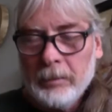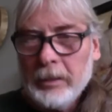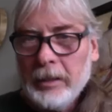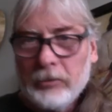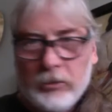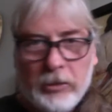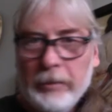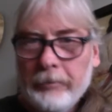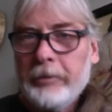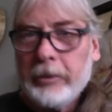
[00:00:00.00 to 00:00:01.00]
begins to try
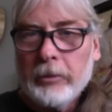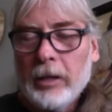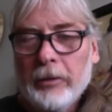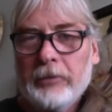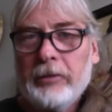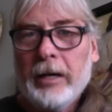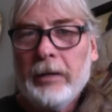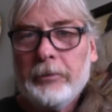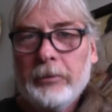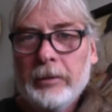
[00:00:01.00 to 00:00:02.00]
and figure all this
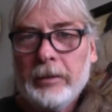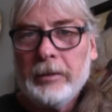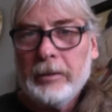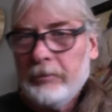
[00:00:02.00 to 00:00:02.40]
out through a,